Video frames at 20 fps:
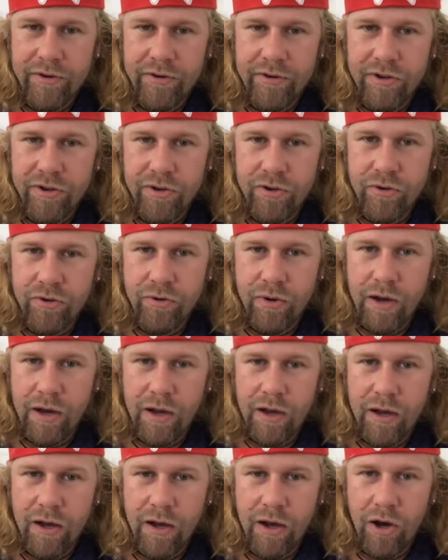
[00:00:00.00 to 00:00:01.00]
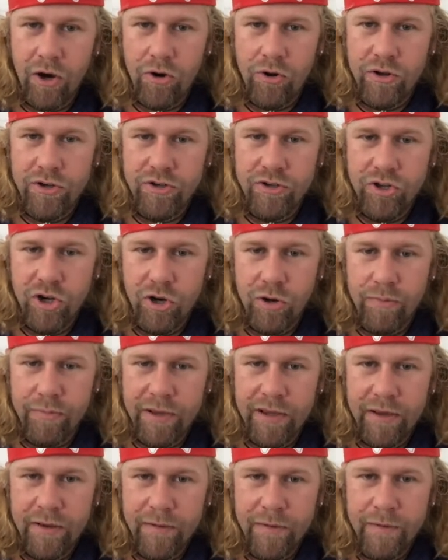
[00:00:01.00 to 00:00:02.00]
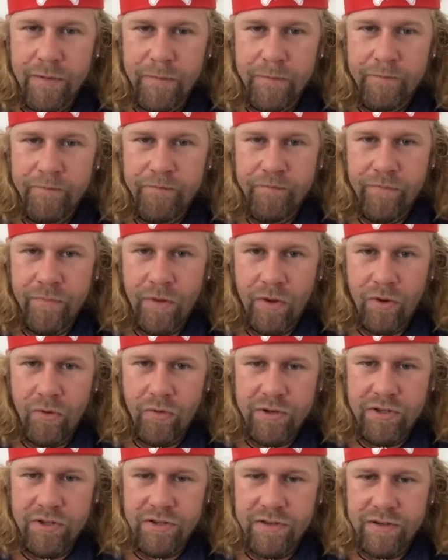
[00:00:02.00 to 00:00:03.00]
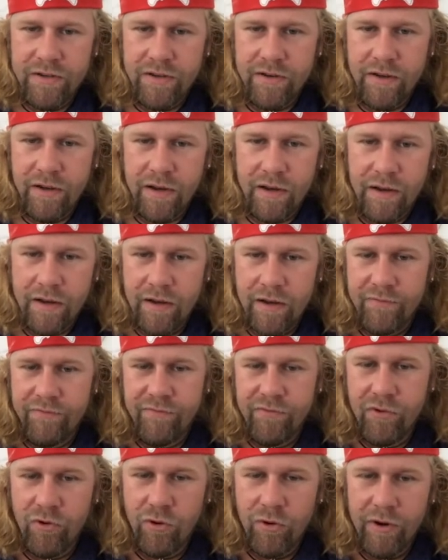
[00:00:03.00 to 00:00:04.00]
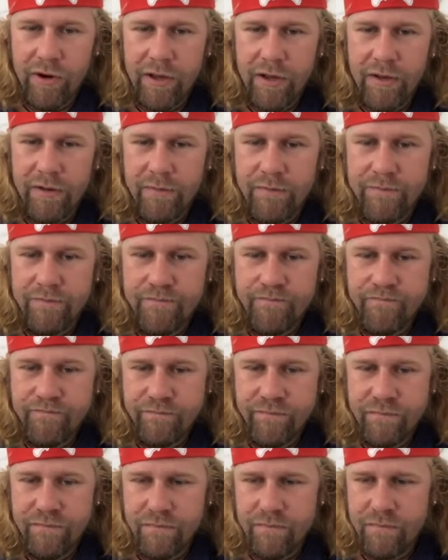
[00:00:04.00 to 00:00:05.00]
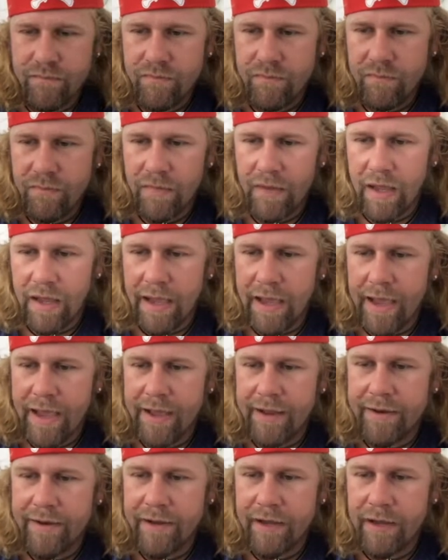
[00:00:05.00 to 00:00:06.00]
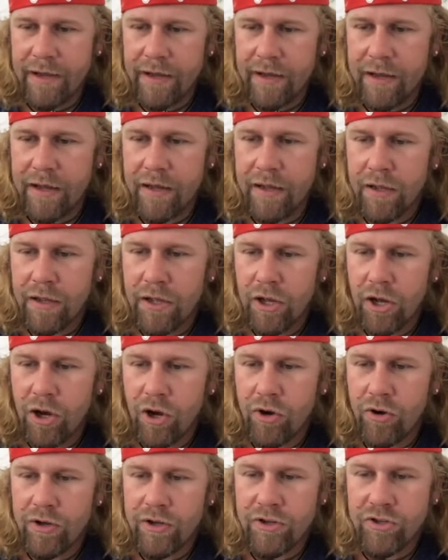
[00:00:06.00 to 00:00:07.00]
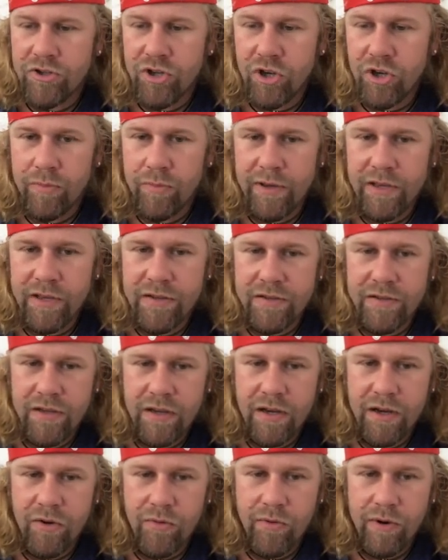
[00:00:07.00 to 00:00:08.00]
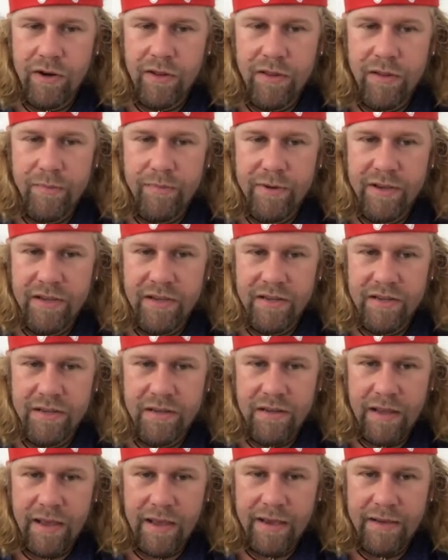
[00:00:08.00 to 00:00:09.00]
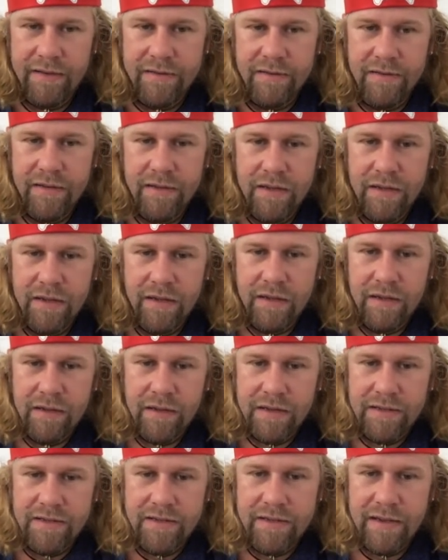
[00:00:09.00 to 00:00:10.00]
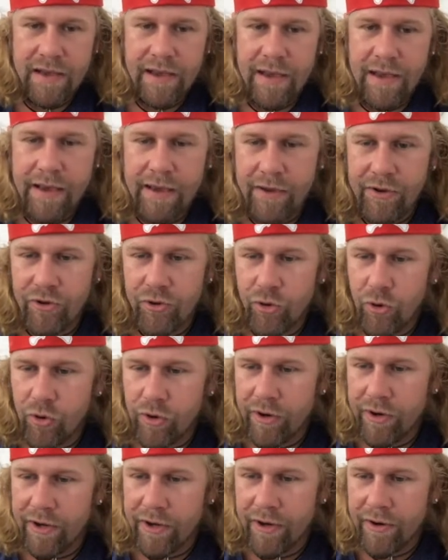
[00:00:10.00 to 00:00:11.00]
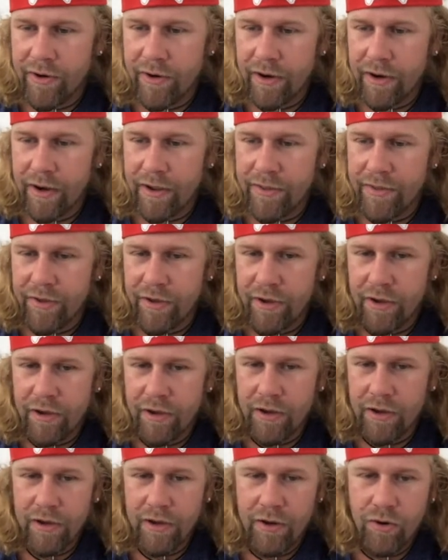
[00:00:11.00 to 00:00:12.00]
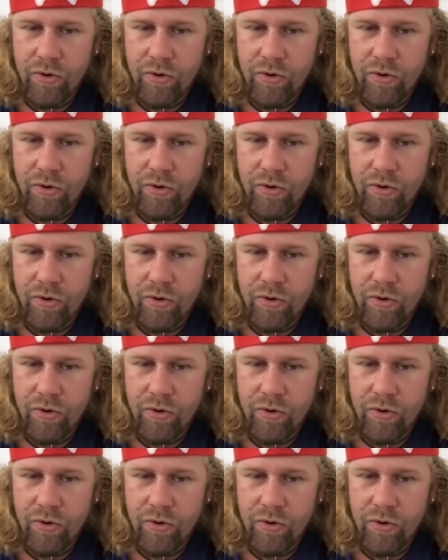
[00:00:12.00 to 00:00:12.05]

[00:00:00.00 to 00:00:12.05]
to Okeechobee, which is in Florida. And Okeechobee is one of the biggest lakes. Let's say you're here in the